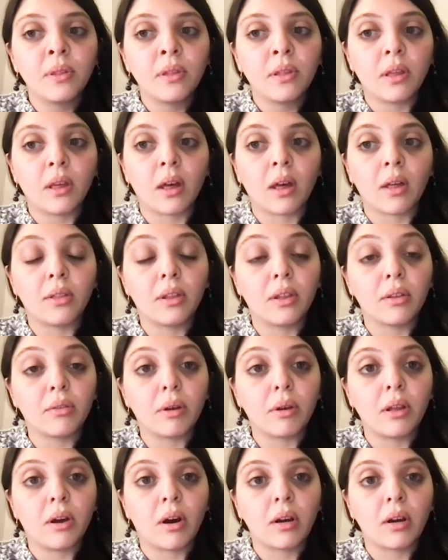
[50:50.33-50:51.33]
The
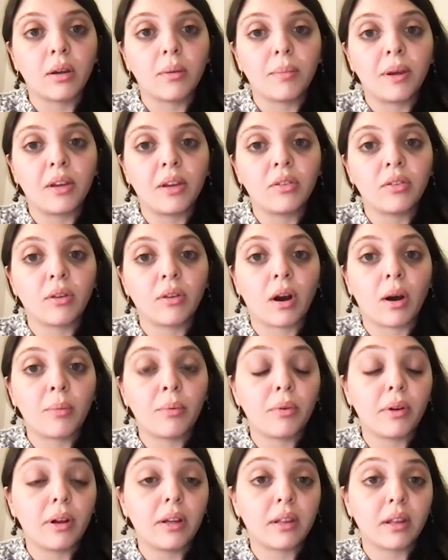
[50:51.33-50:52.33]
Israeli occupation
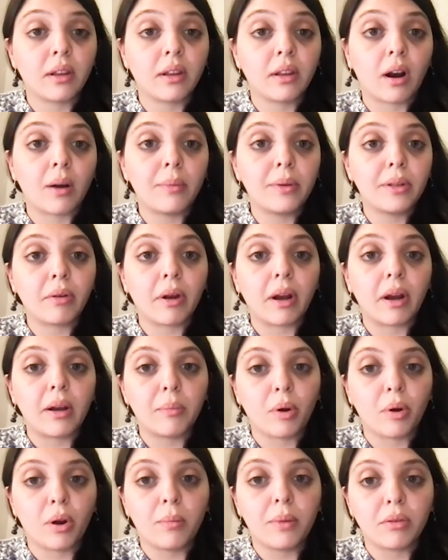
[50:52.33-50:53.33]
operates an arbitrary
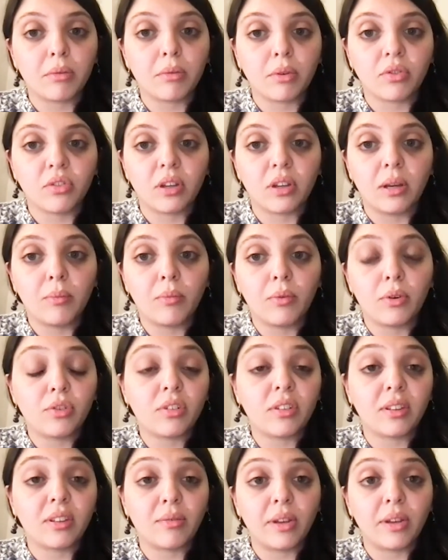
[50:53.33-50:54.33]
permit regime which
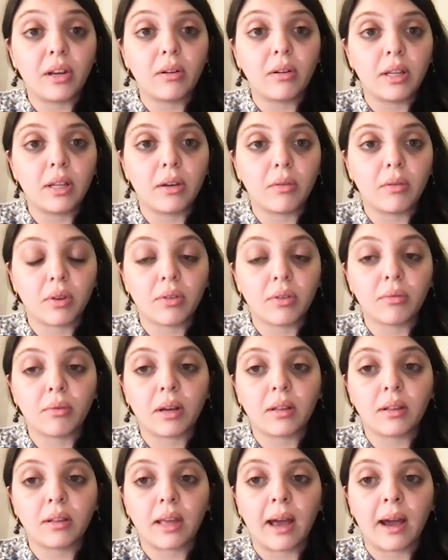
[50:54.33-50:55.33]
severely
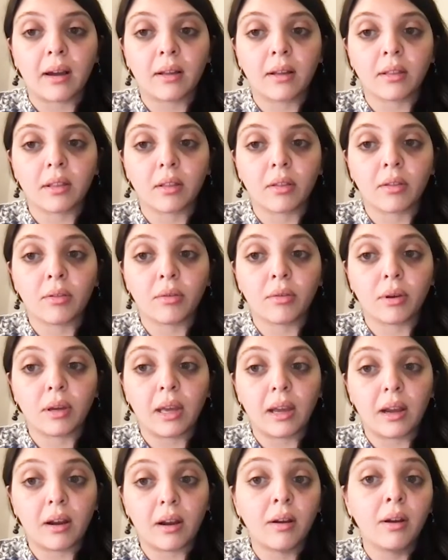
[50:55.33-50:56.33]
restricts access to
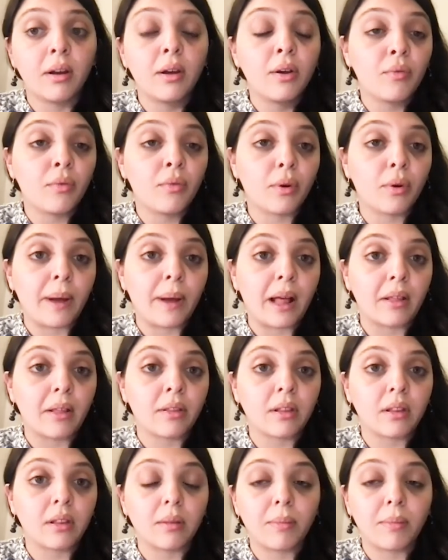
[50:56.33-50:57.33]
care for
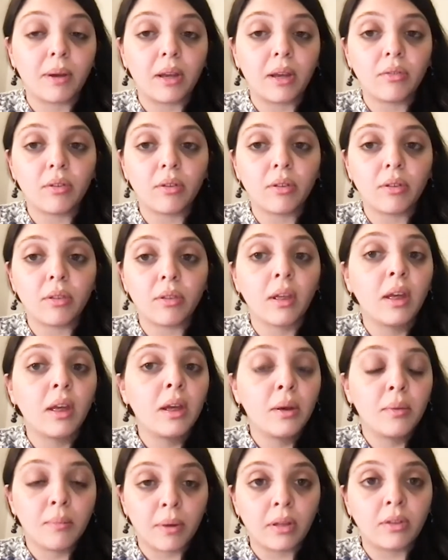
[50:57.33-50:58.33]
Palestinian patients,
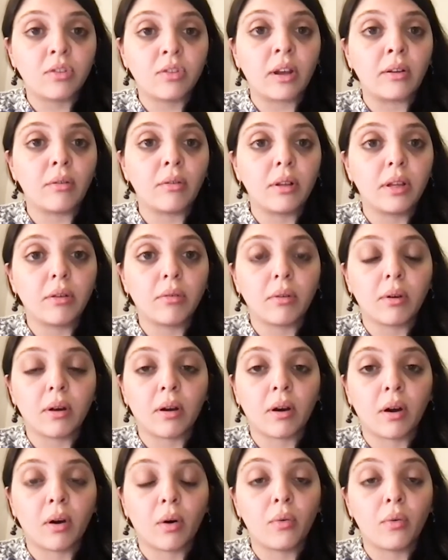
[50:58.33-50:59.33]
but generally
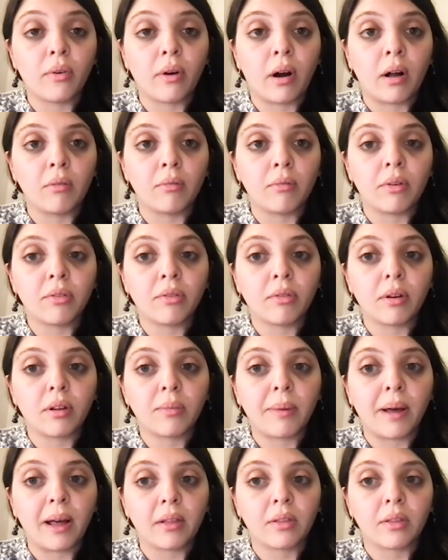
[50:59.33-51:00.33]
overall restricts
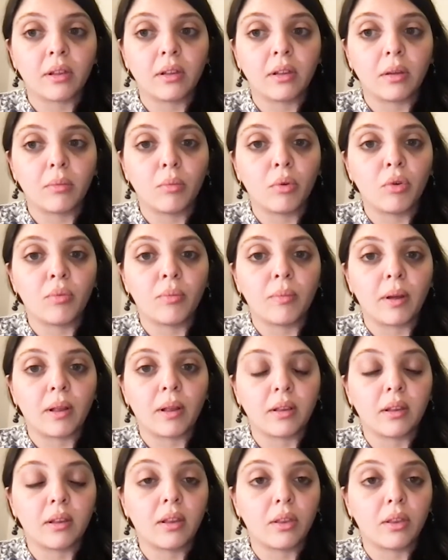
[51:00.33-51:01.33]
Palestinian movement in